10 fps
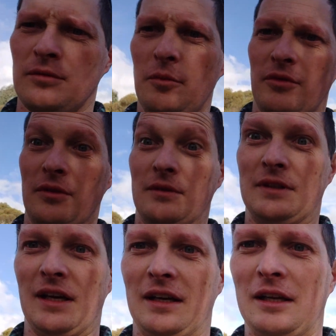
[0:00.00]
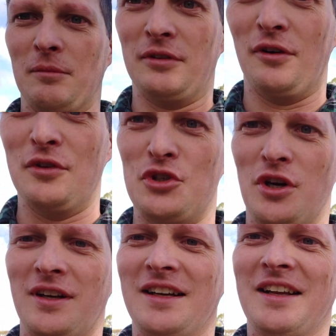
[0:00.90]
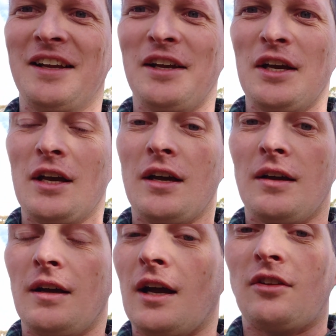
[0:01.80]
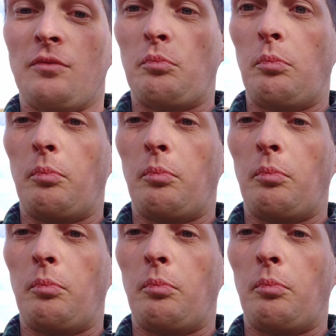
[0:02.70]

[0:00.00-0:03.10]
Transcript: oops, can't get myself in shot. It's